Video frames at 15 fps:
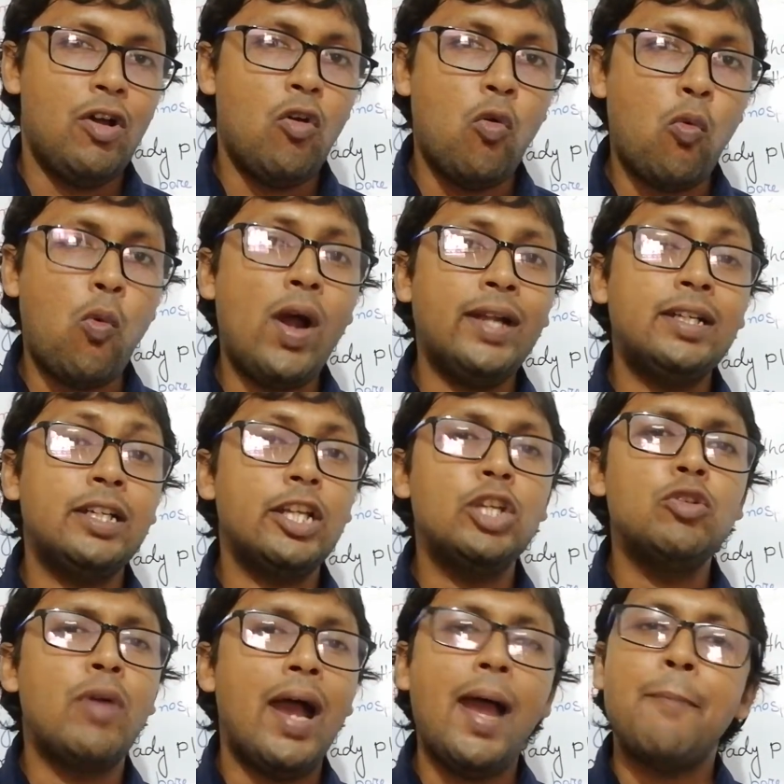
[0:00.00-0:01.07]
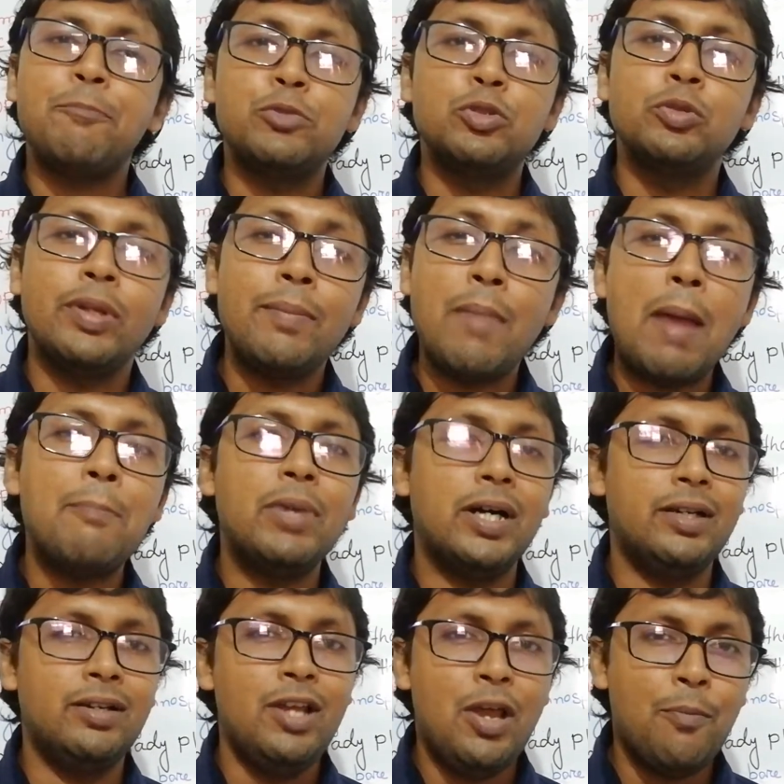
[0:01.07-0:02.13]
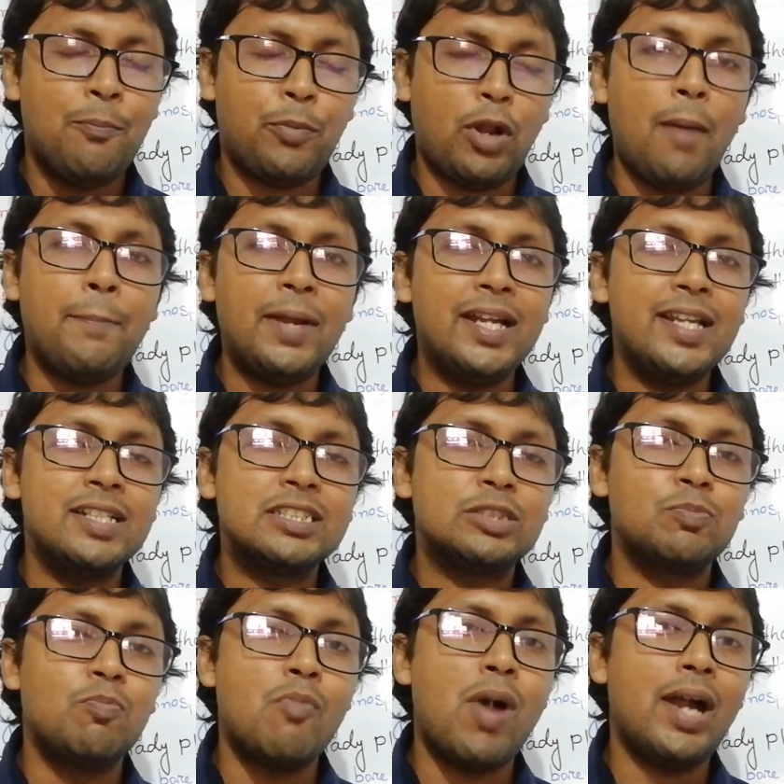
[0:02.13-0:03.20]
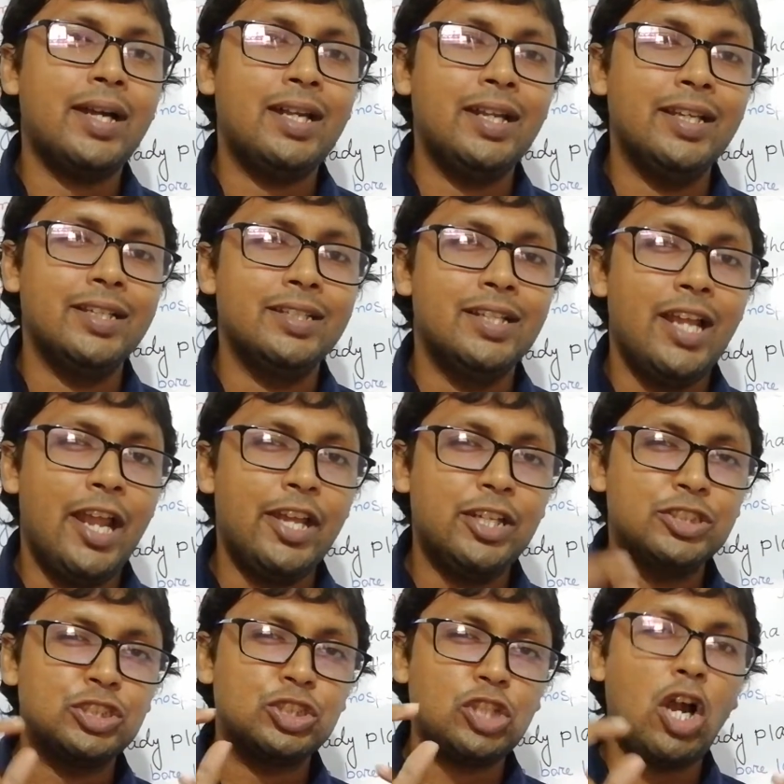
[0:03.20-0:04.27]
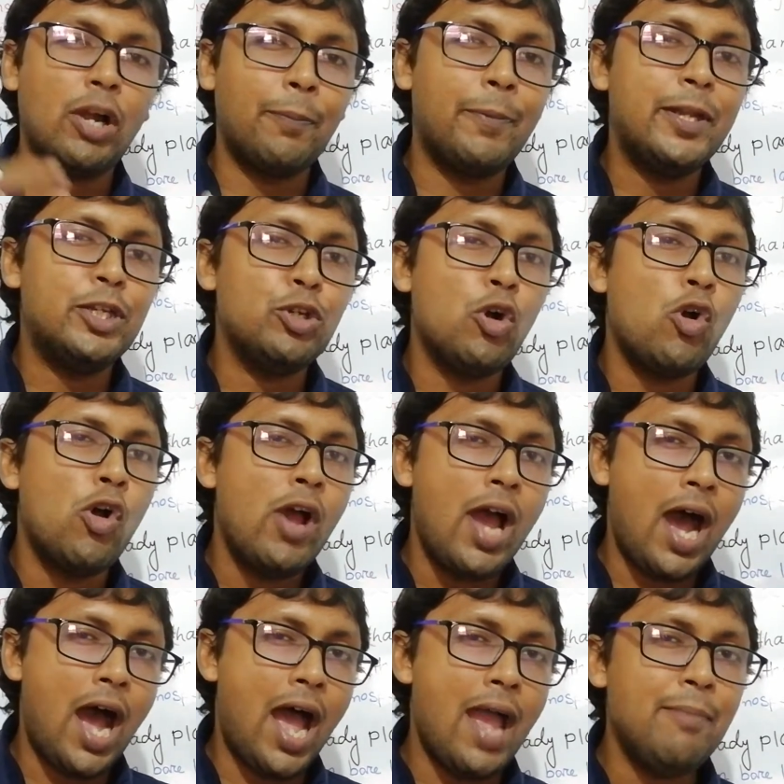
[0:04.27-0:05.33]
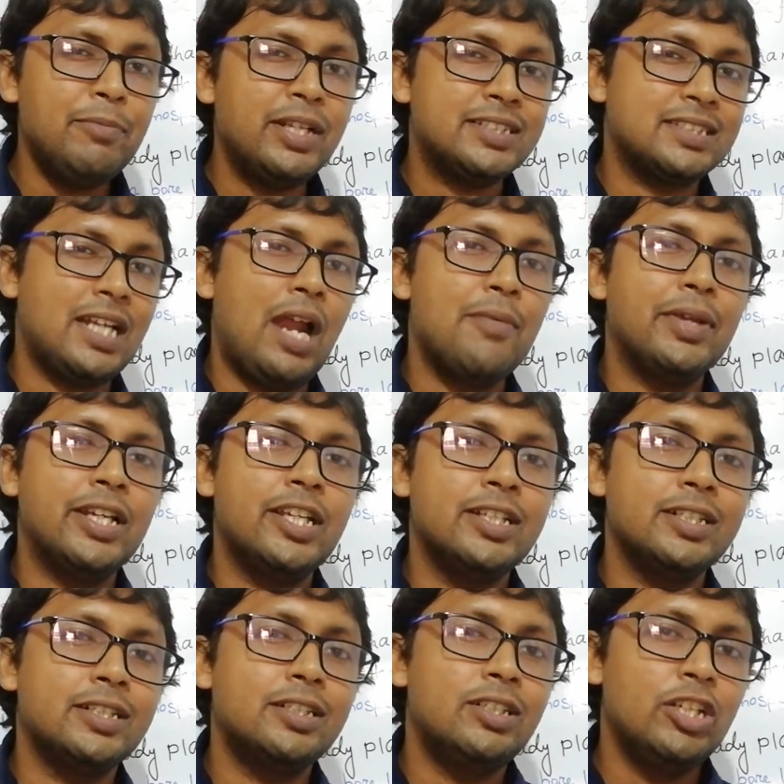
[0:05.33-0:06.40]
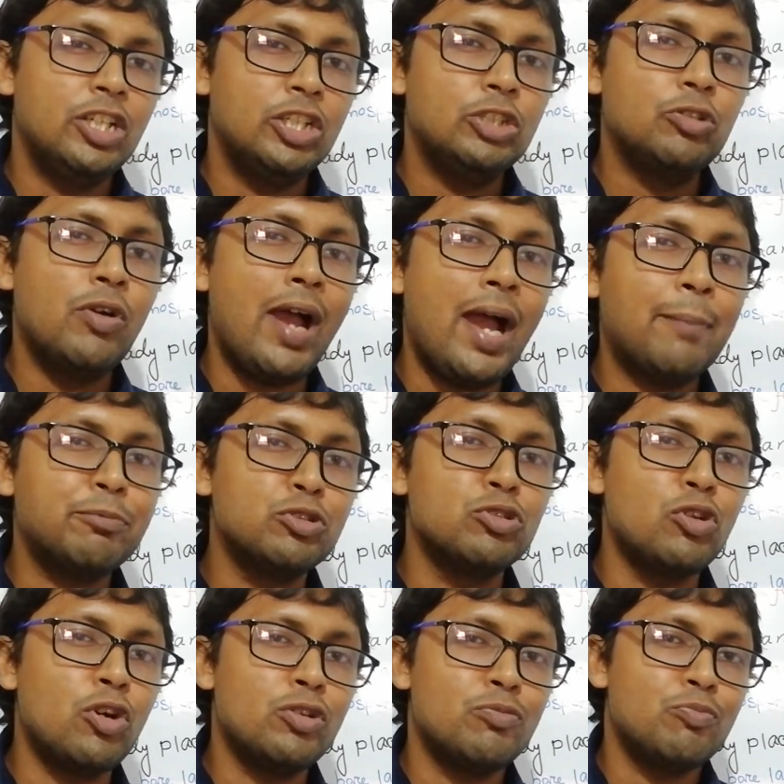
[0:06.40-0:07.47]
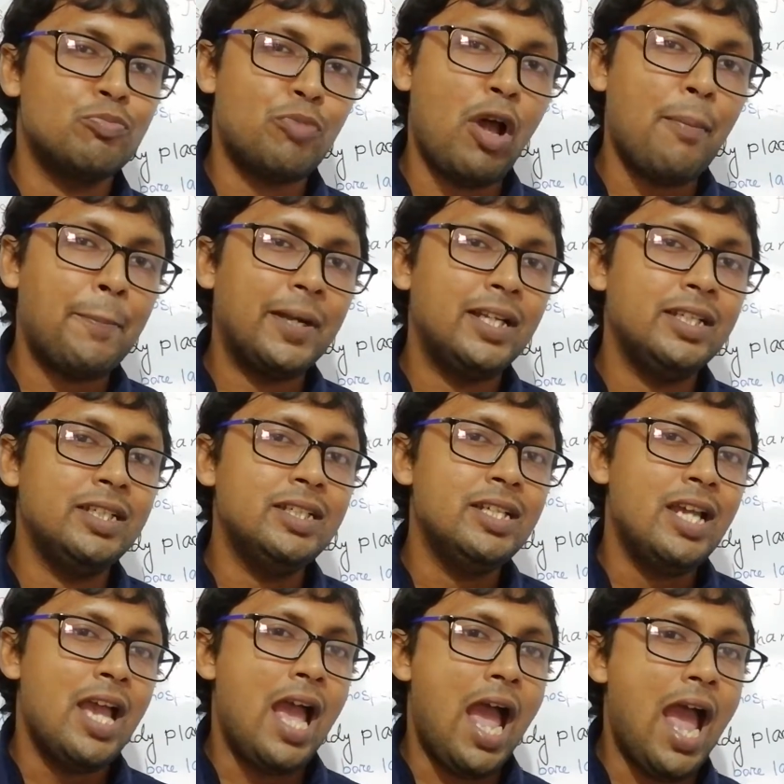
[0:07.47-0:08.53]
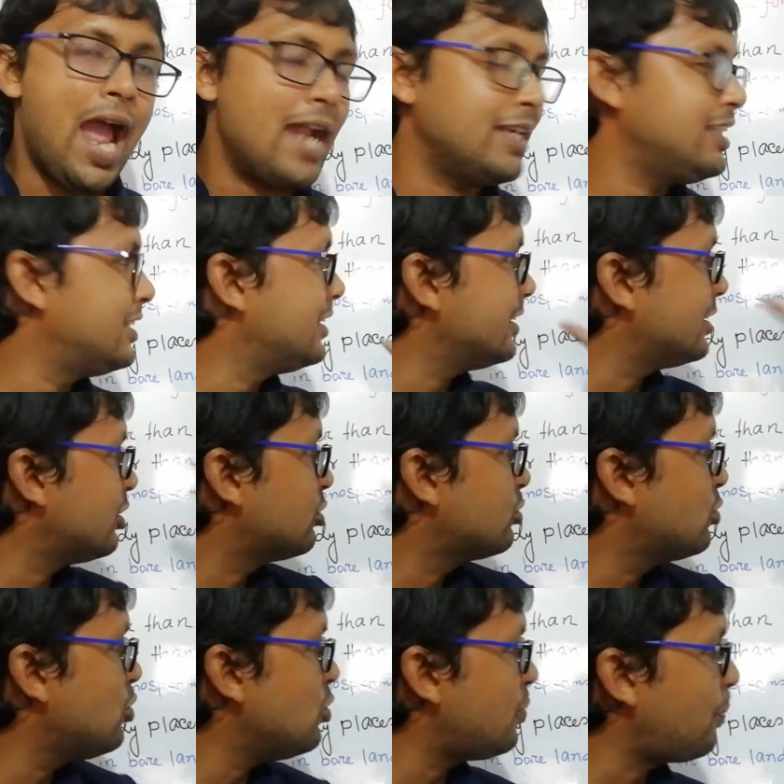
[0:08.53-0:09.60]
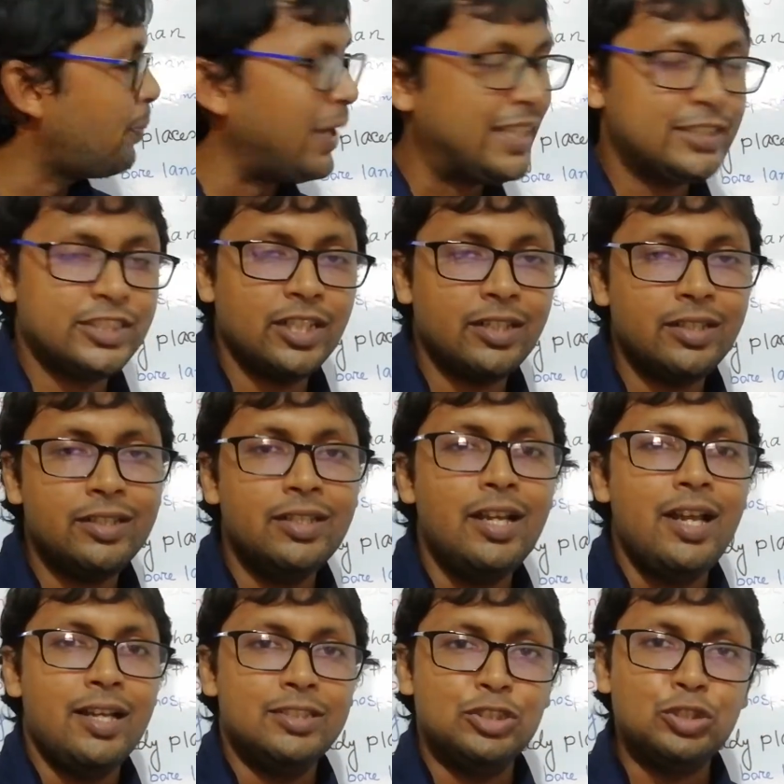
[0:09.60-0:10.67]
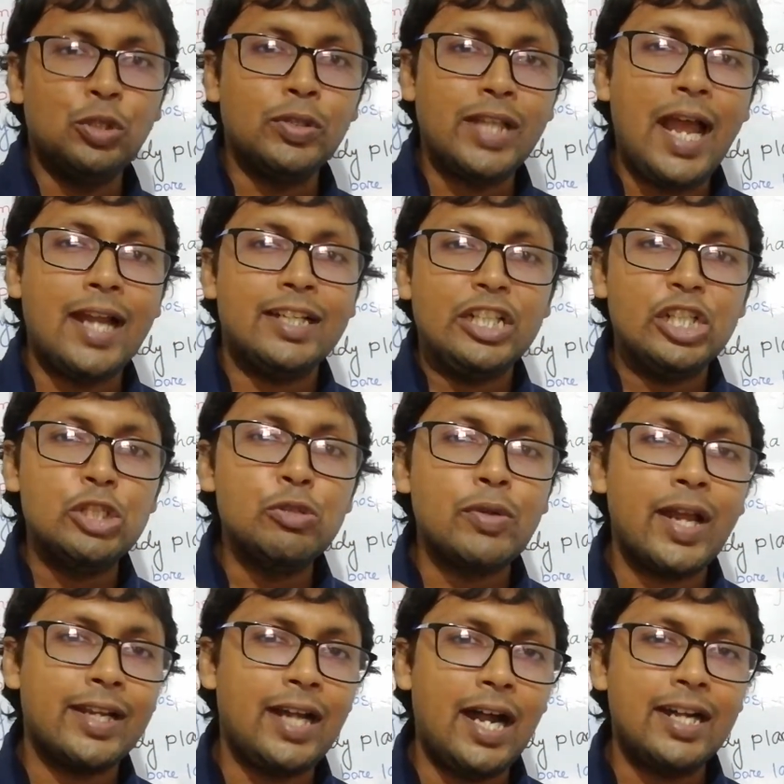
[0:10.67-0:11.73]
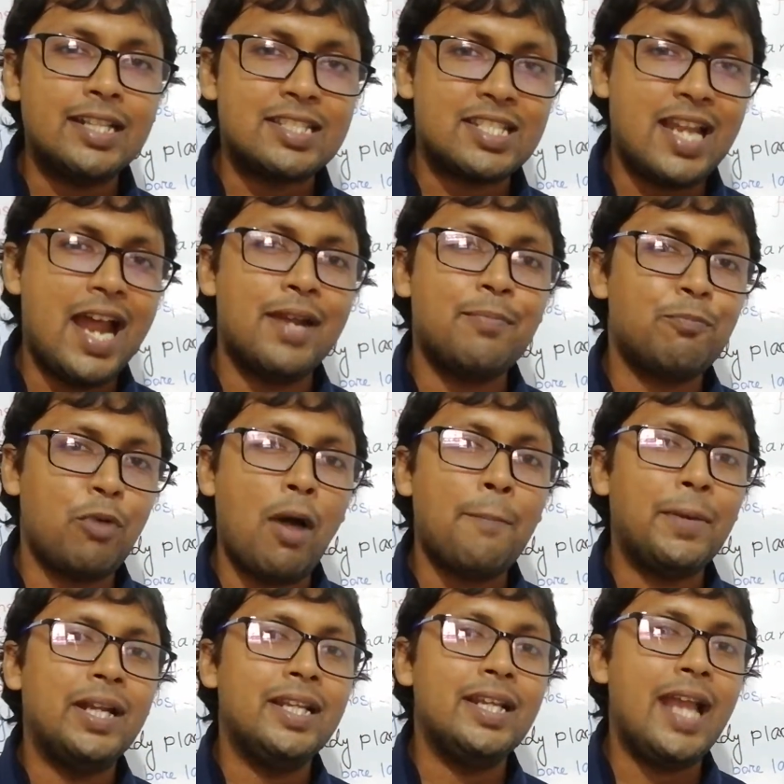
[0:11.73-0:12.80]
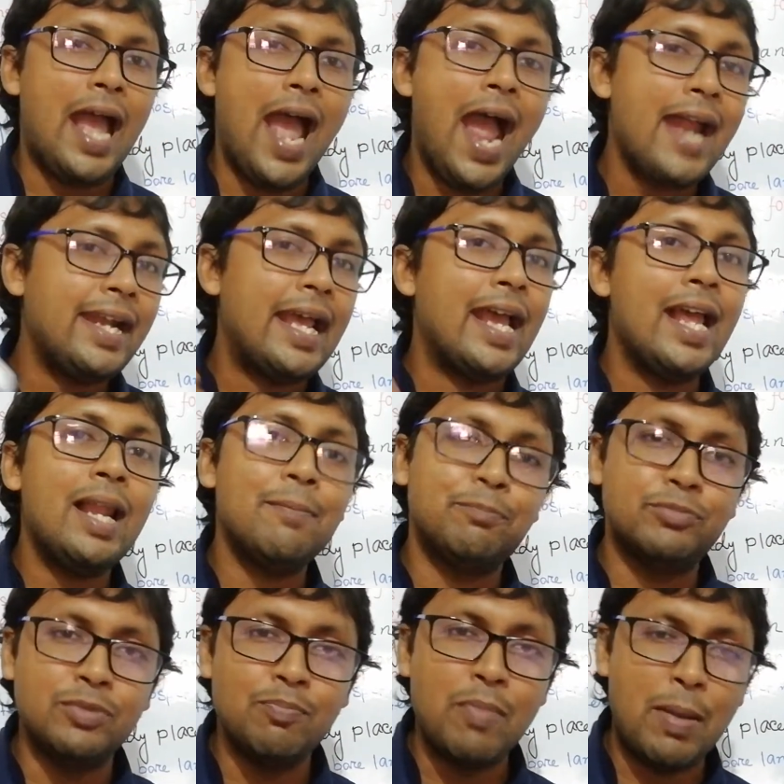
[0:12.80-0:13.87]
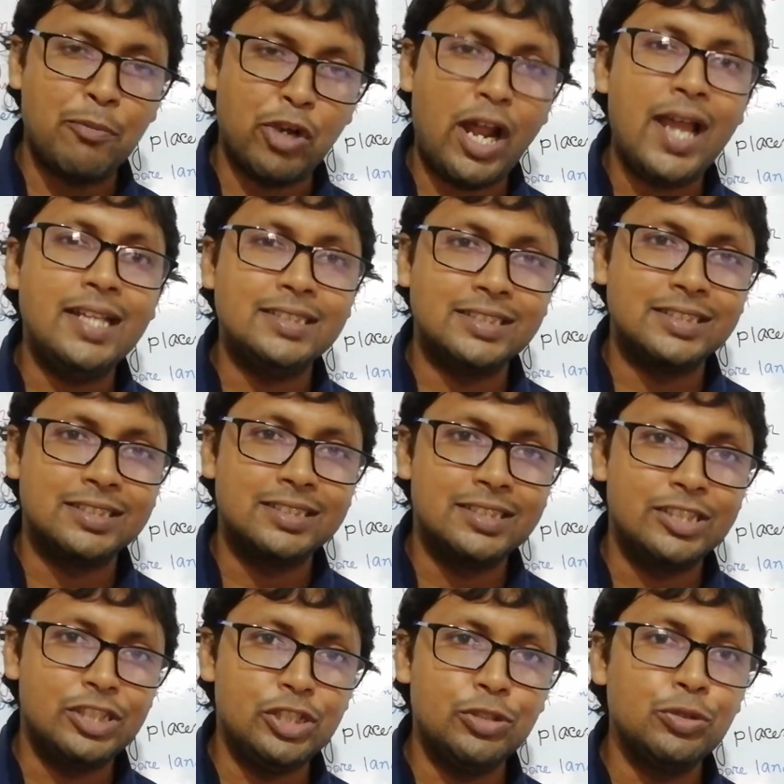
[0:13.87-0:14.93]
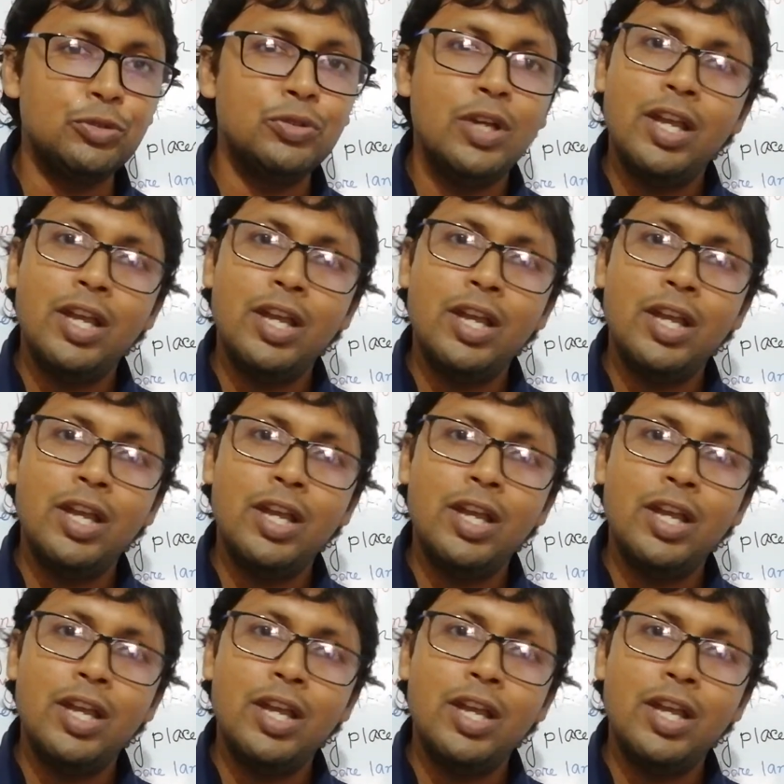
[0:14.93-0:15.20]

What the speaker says: what you have to remember properly and smartly in a short video I am describing here. You have to note properly and hear the good picture so that you can understand properly and help memorize you